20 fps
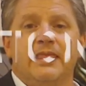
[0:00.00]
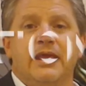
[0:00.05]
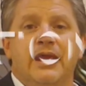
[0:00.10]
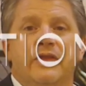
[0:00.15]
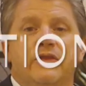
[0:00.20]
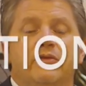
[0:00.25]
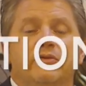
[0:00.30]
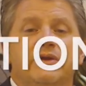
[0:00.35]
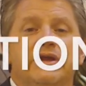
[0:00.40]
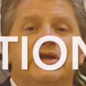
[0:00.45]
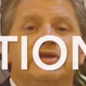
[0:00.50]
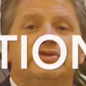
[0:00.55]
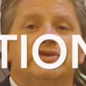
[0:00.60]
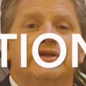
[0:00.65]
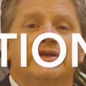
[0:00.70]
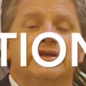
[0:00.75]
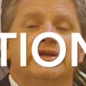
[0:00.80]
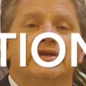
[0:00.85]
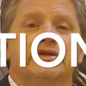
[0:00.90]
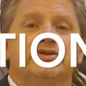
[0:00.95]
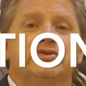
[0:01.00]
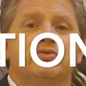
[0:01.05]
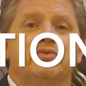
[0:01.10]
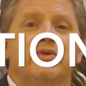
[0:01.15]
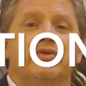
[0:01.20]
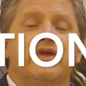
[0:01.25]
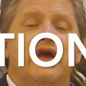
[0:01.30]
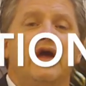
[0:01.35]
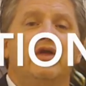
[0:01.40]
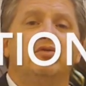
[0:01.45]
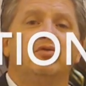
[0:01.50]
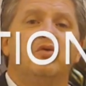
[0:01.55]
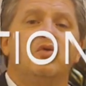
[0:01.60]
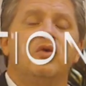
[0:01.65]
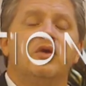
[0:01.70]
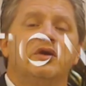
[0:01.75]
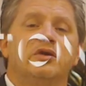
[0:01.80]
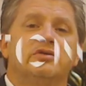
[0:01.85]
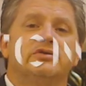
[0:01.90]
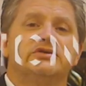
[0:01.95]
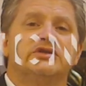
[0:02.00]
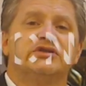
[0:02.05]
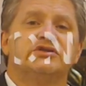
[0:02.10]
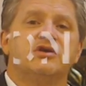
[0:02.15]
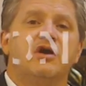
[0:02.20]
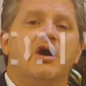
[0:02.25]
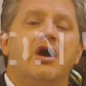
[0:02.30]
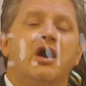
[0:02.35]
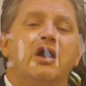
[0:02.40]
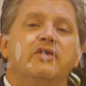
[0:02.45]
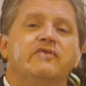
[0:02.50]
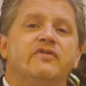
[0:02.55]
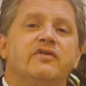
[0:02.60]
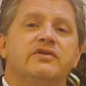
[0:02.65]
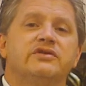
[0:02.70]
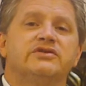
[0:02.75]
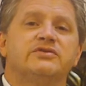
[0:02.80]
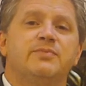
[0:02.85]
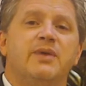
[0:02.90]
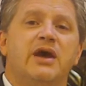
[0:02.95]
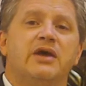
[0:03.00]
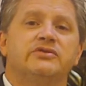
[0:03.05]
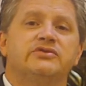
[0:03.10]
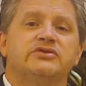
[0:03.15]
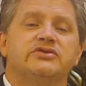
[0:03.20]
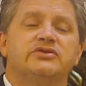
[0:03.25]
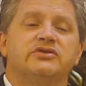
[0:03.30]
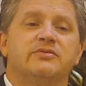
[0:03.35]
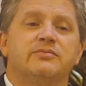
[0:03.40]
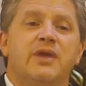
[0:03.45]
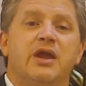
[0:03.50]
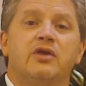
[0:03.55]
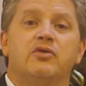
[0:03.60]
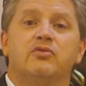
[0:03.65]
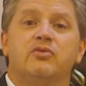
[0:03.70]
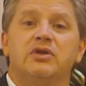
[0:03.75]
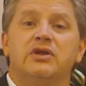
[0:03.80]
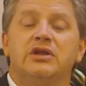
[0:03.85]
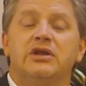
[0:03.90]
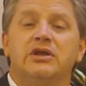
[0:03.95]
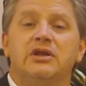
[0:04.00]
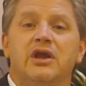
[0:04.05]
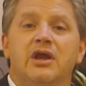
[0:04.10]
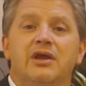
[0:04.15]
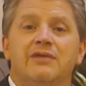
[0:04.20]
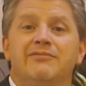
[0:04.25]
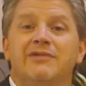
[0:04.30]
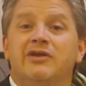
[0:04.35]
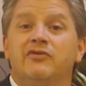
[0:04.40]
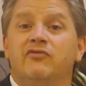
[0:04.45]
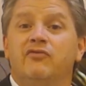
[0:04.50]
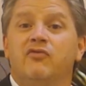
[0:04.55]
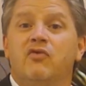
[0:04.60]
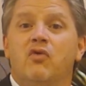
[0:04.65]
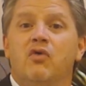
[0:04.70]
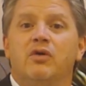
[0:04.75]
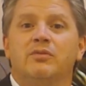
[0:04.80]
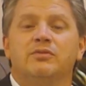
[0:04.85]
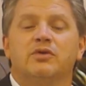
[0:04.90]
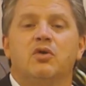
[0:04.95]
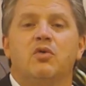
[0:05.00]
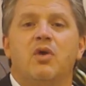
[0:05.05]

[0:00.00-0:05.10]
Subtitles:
And the reason is, without lawyers, it's hard for the spouses to make really informed,